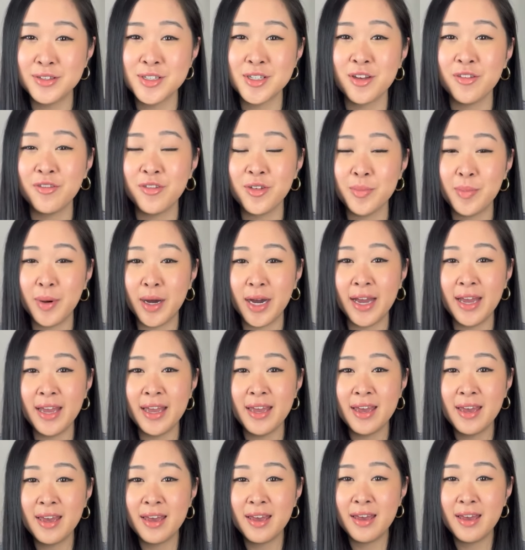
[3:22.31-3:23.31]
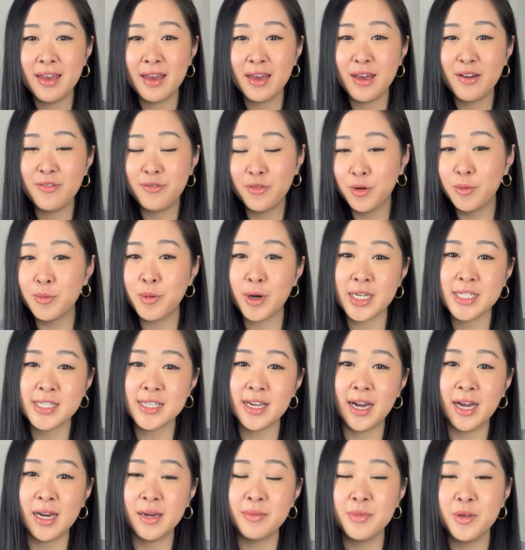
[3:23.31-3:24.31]
So if you buy a full priced
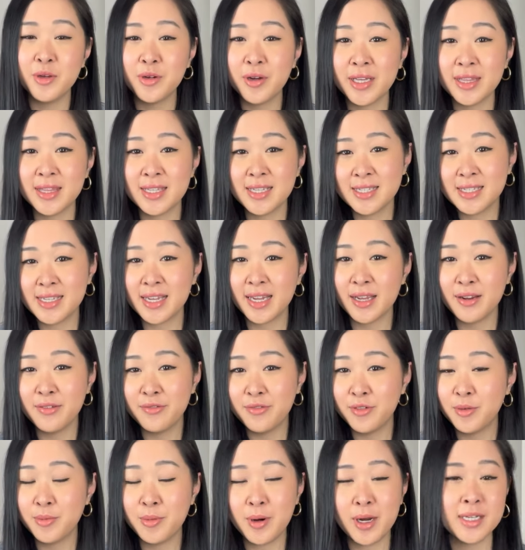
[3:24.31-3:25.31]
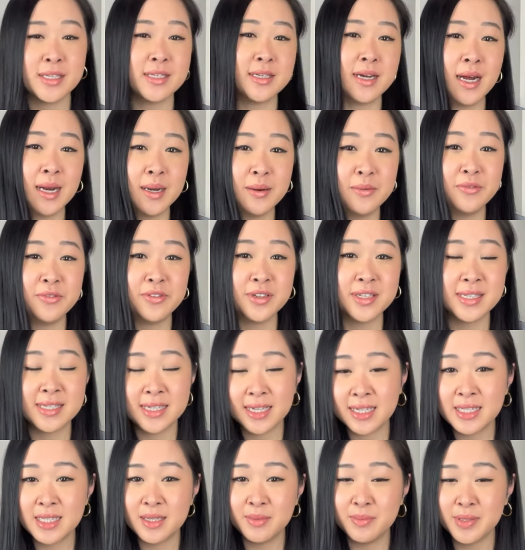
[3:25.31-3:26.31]
item, you'll get the second full priced item for
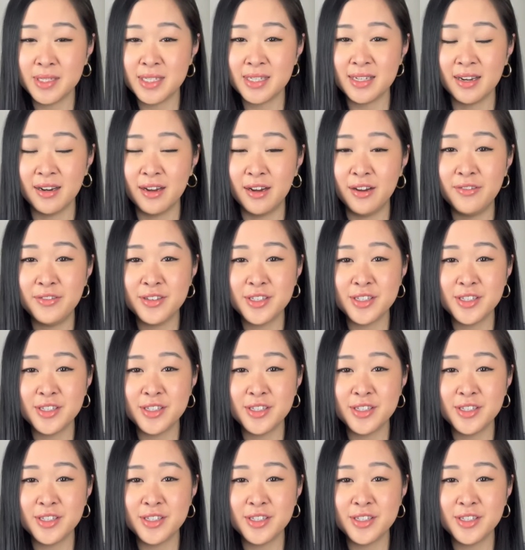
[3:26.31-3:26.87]
60% off.